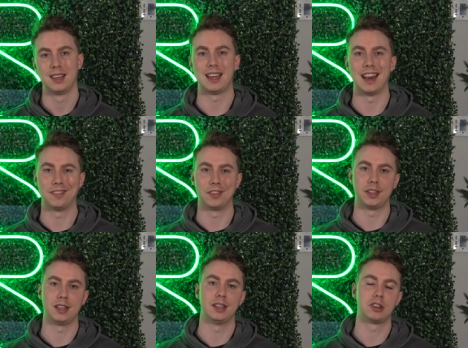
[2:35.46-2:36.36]
get
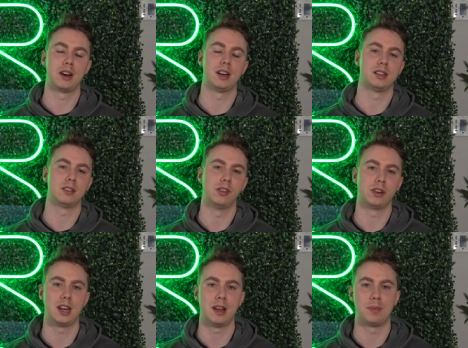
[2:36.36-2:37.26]
everything integrated into
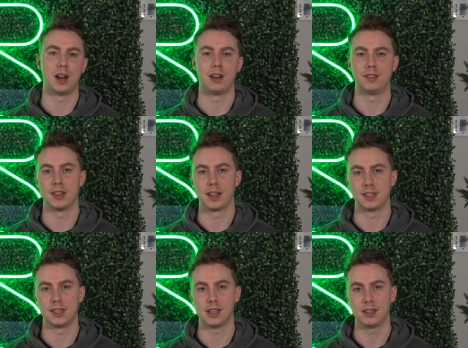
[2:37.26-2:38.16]
LokiNet. But after
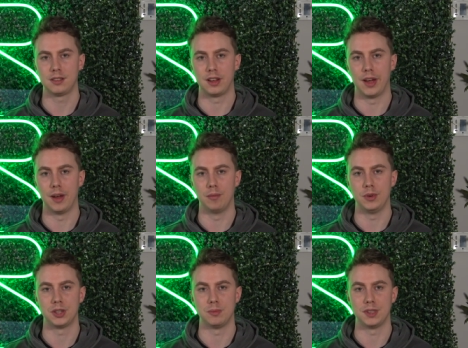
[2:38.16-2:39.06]
that's done, uh, we
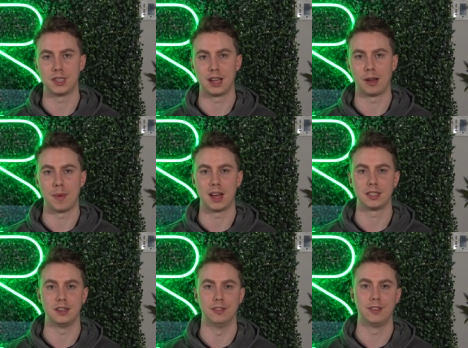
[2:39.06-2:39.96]
should be seeing a
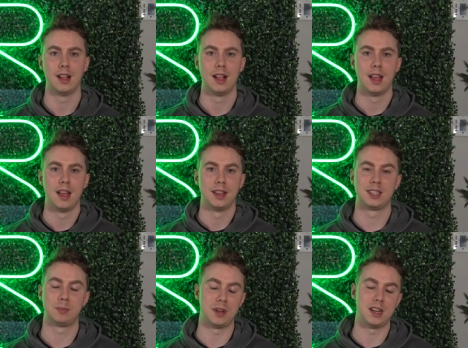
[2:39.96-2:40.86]
massive
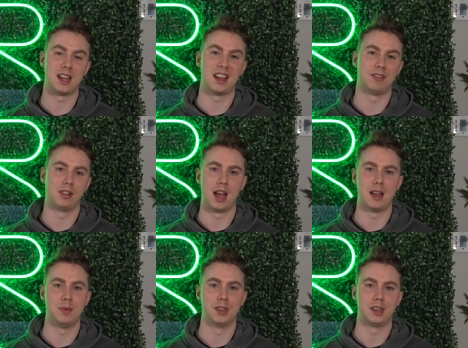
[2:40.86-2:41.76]
speed and
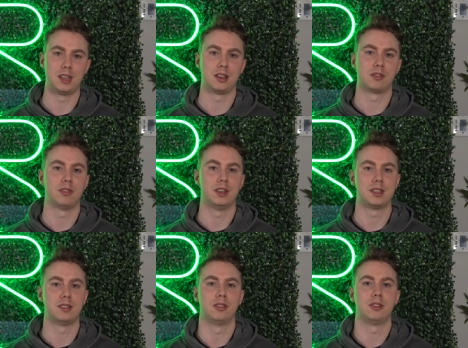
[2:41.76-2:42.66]
reliability
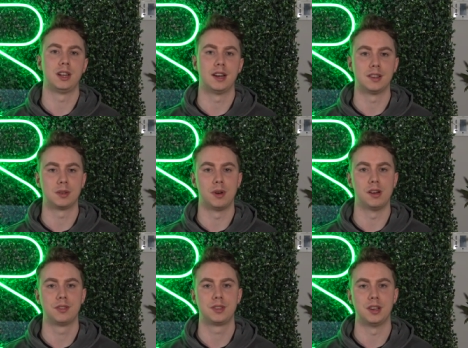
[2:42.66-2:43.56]
increase in LokiNet as
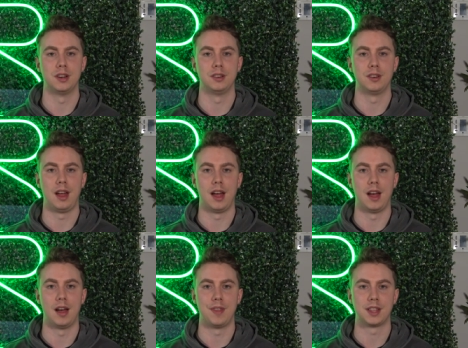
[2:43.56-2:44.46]
well. So
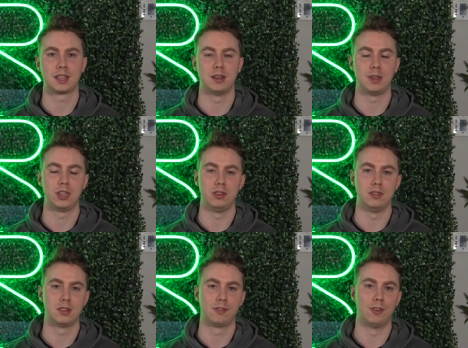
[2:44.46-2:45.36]
uh, that's going to be
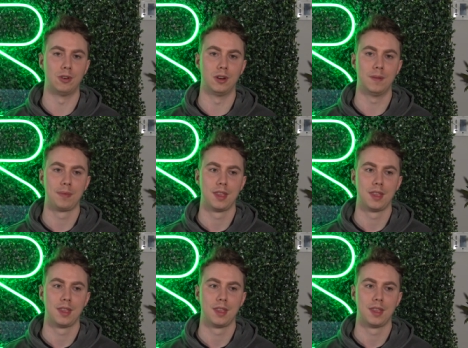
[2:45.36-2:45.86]
huge for